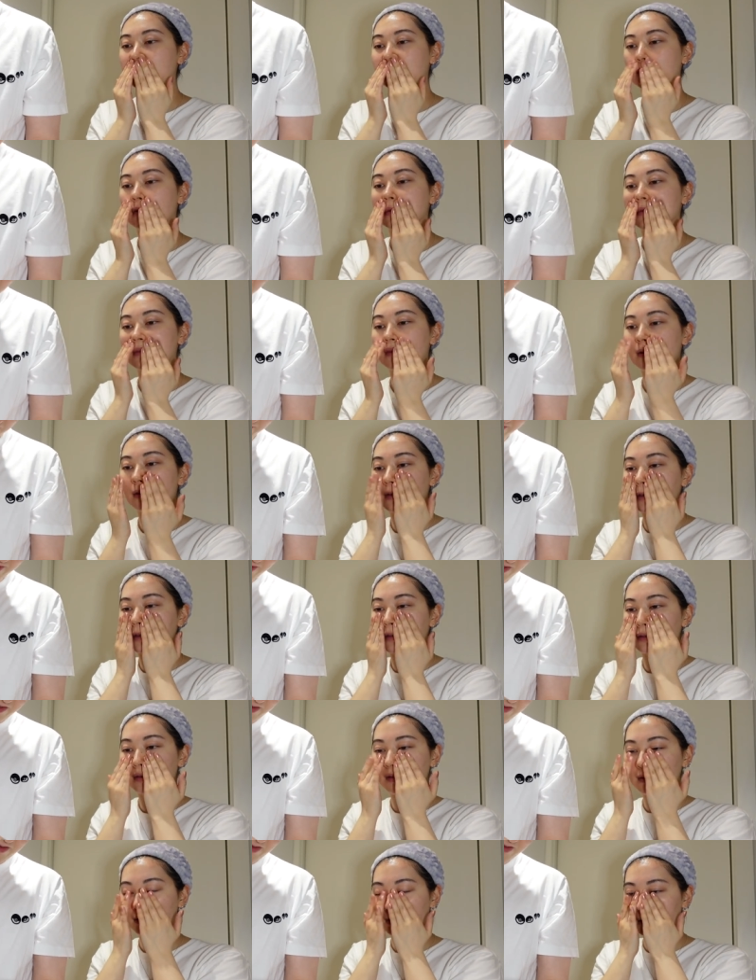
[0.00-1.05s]
like two
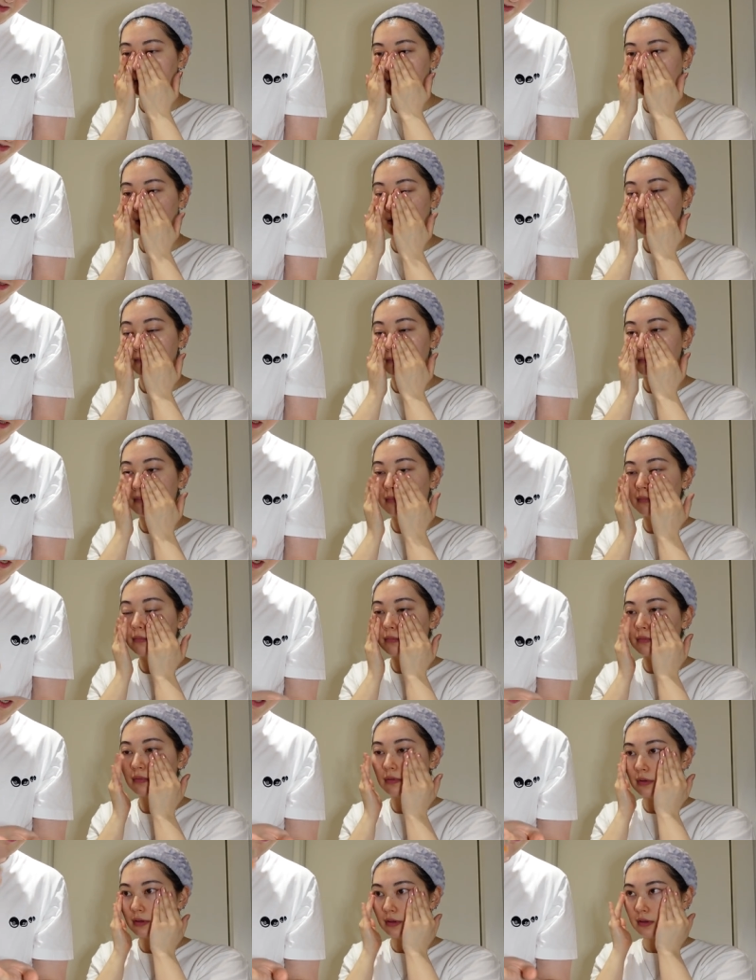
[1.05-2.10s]
fingers. Yeah. And I
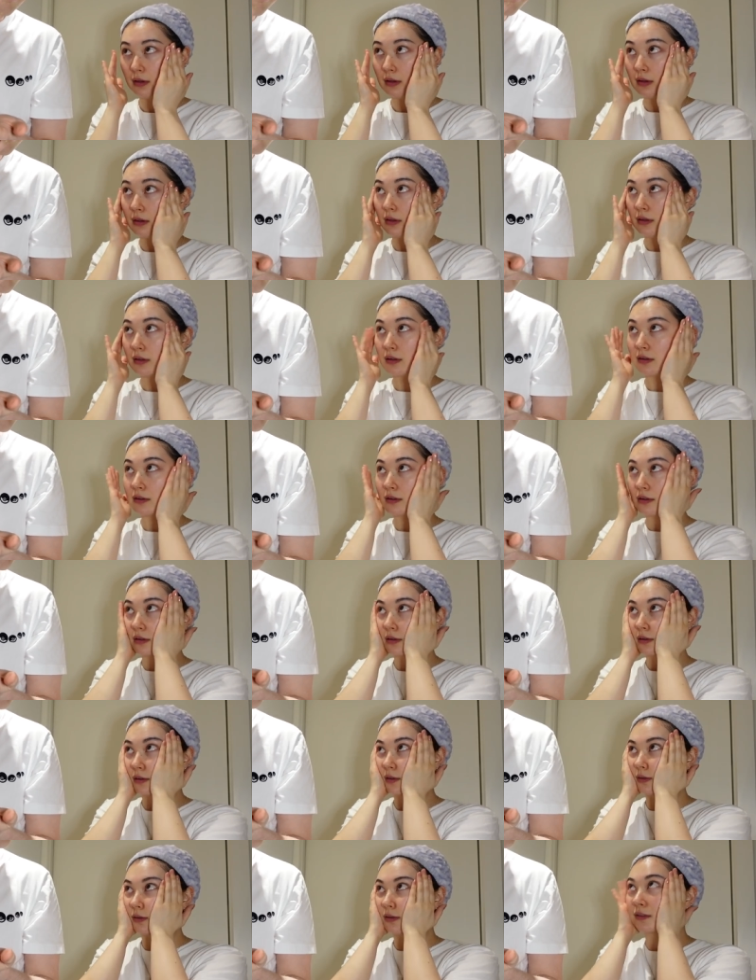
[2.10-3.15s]
go like this and just
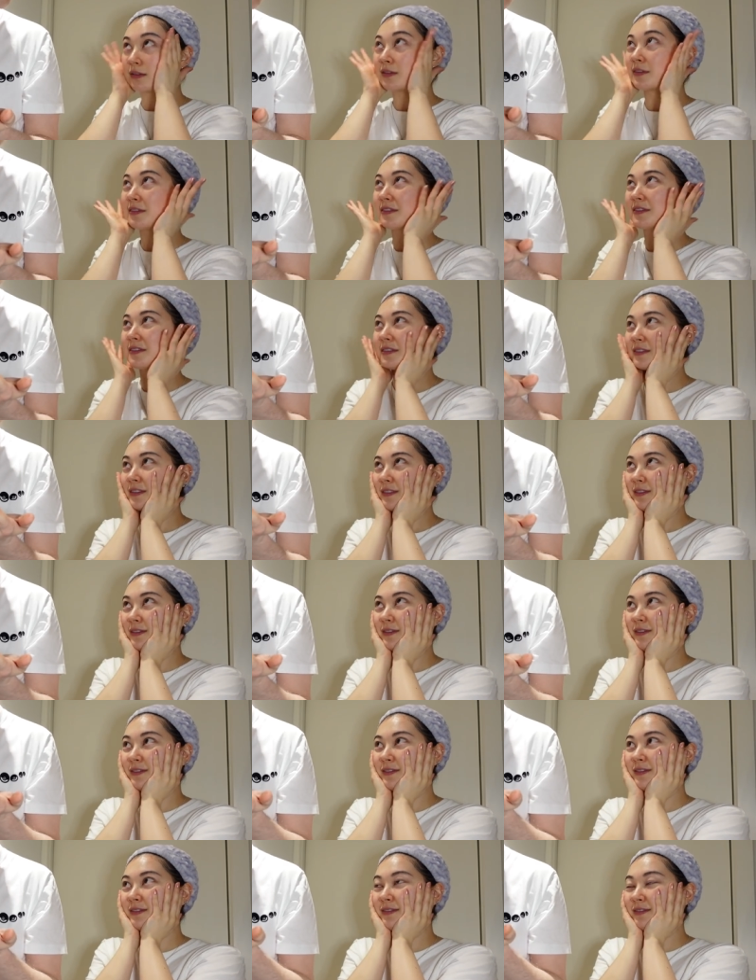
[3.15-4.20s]
put it
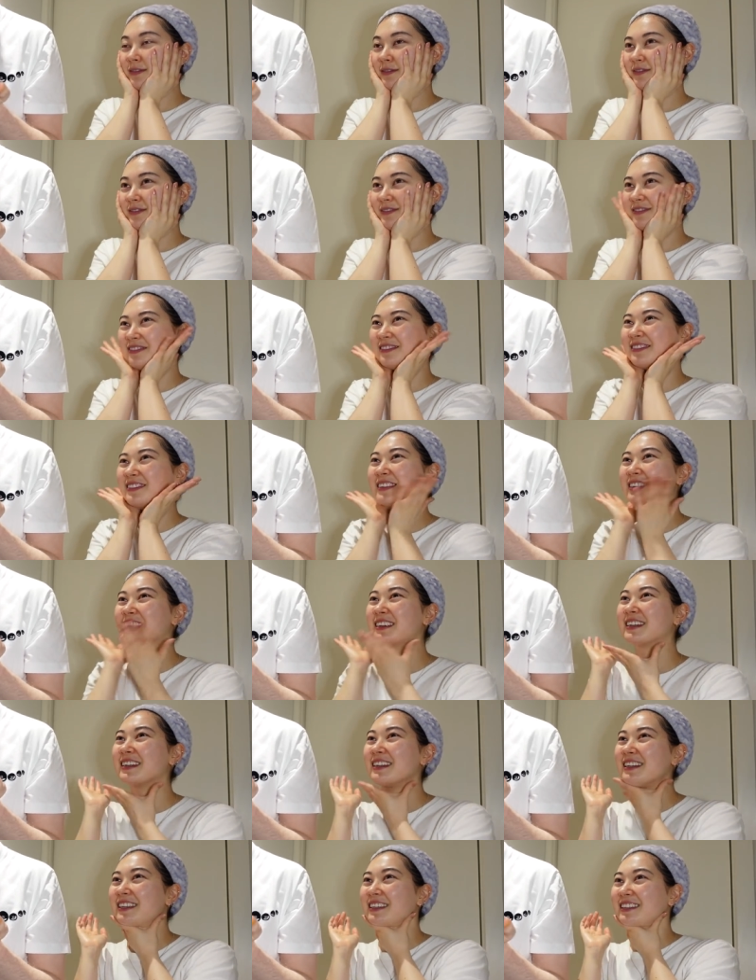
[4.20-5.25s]
across
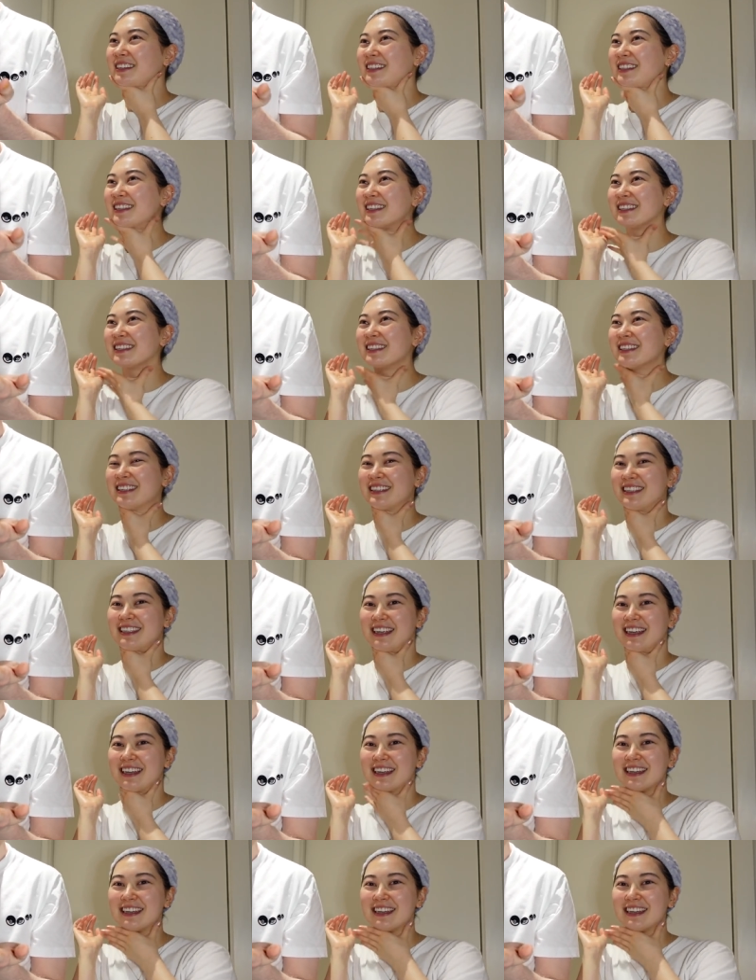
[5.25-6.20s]
where I need to. Yeah.